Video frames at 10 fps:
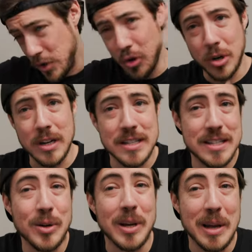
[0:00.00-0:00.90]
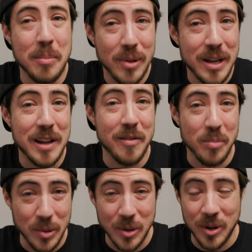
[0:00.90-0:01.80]
you're gonna still get plenty of
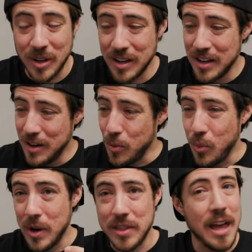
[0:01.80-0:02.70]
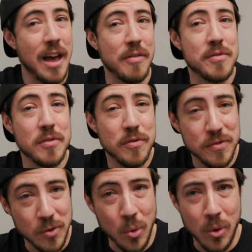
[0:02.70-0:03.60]
blur with
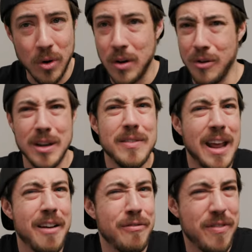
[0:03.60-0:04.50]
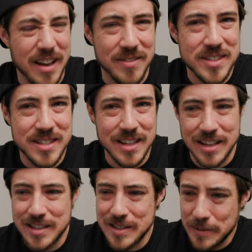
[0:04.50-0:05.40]
f4 or even
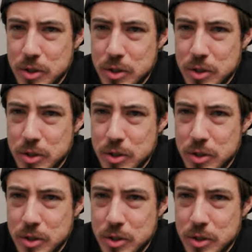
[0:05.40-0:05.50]
f5.6.